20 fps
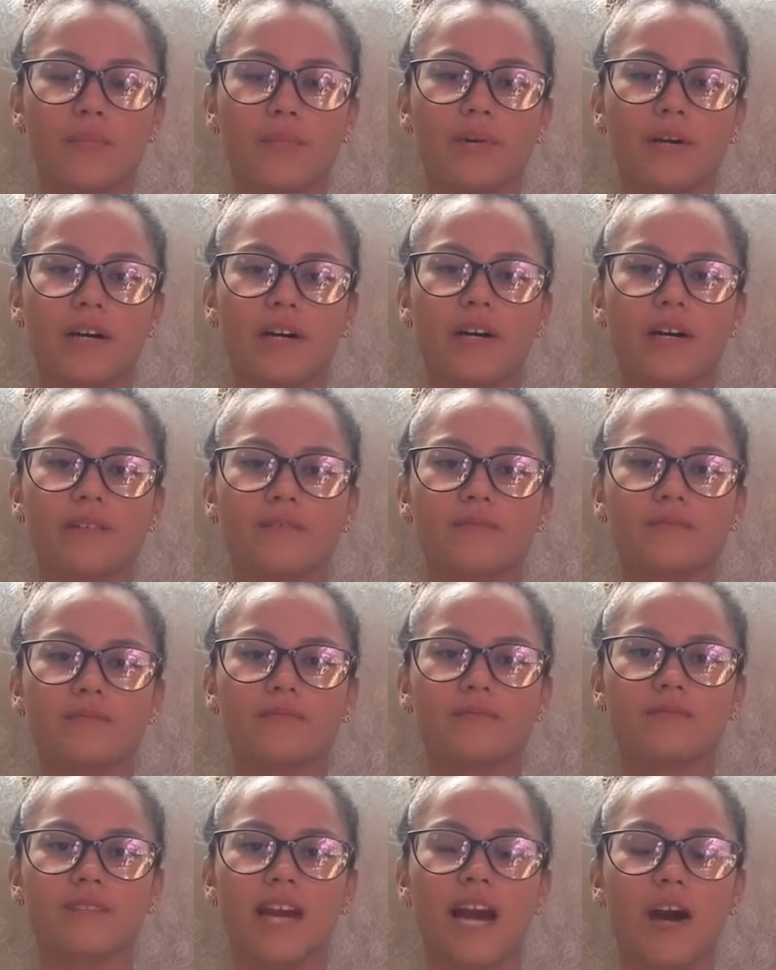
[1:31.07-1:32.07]
but
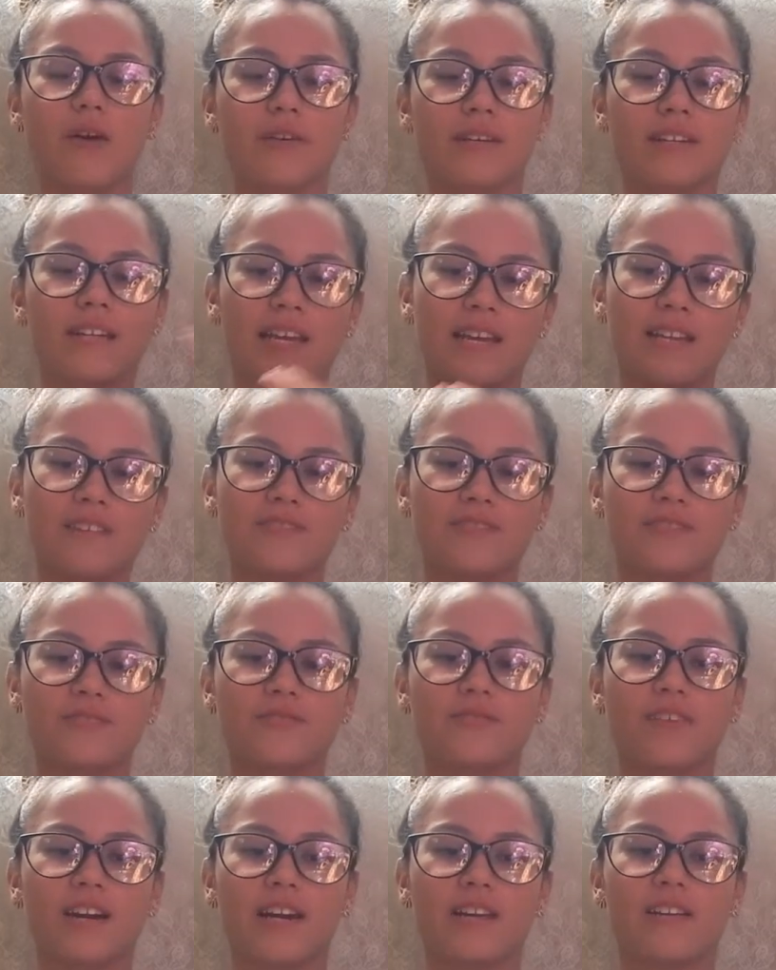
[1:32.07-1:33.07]
nowadays
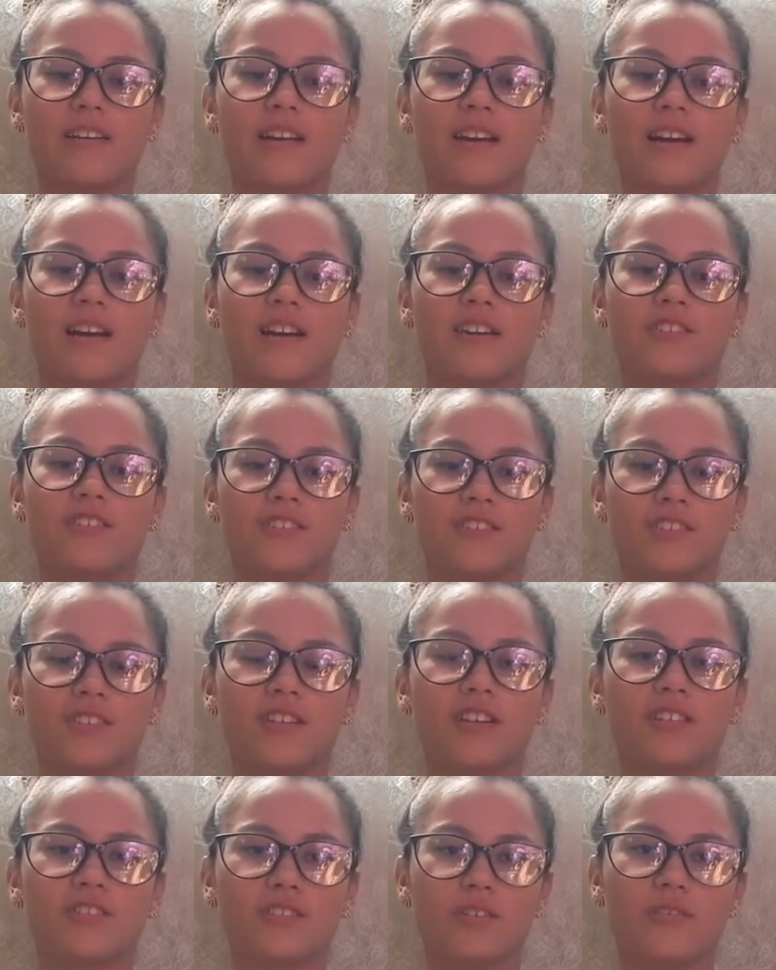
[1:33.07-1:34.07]
you find it like on
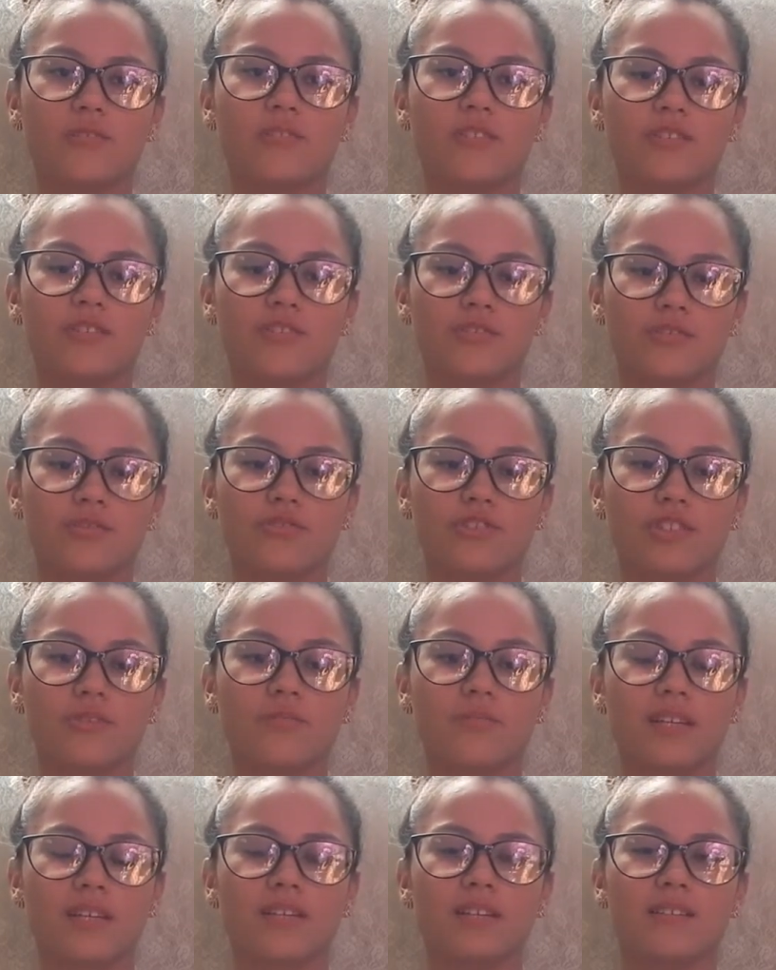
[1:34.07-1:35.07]
young adults and
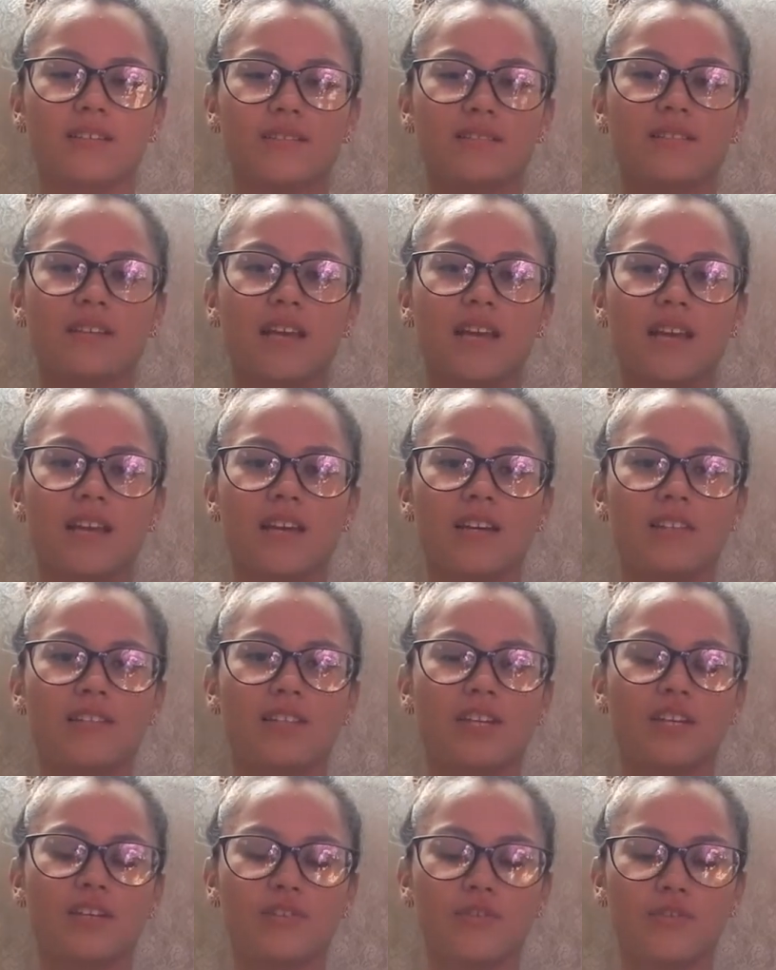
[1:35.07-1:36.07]
children because
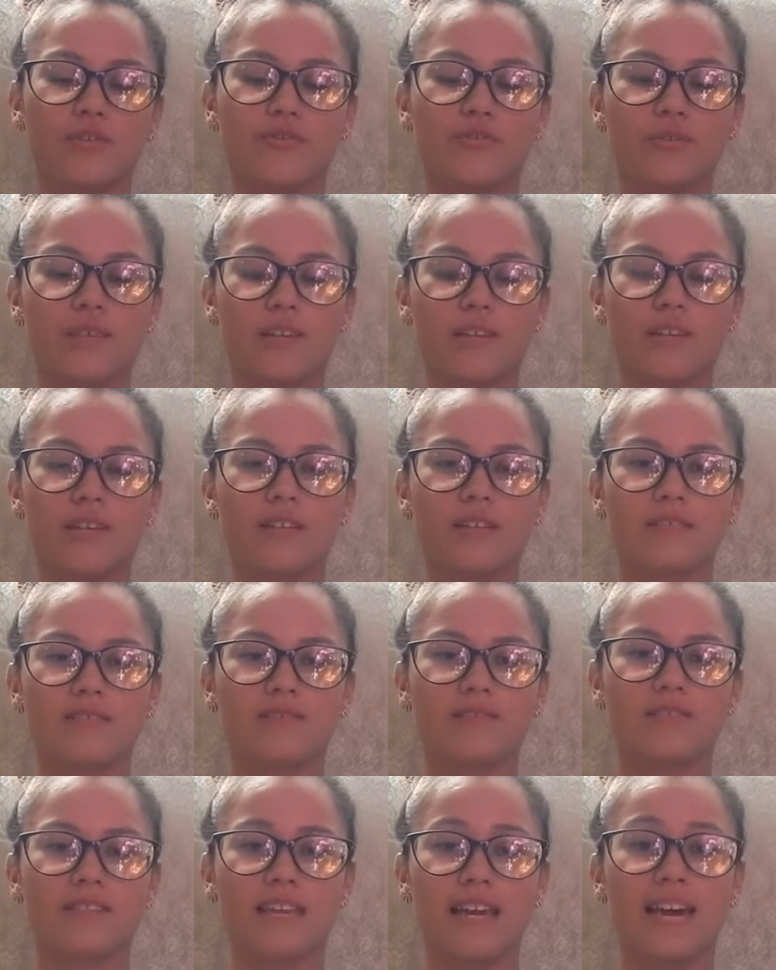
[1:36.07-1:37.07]
they don't really
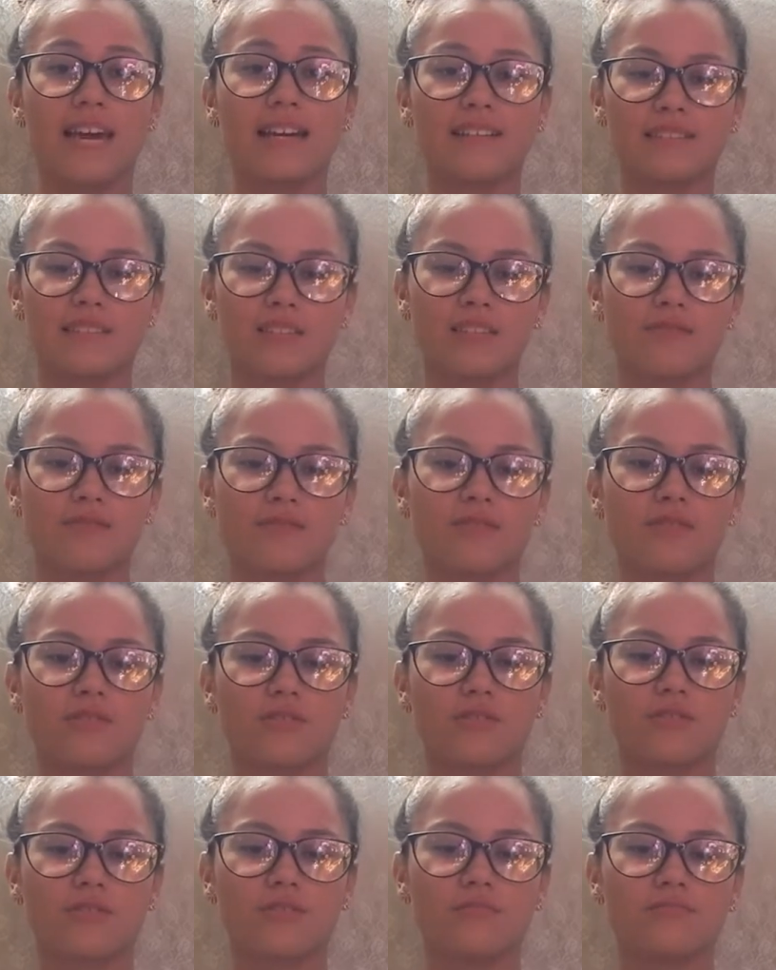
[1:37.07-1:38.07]
stay active,
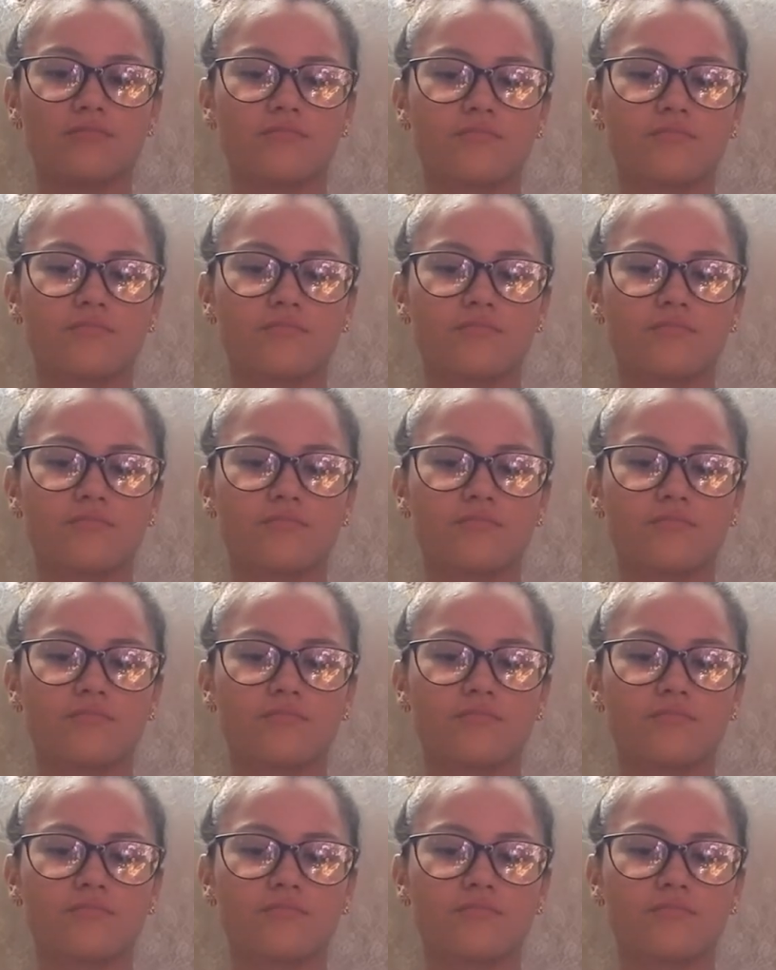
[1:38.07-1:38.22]
so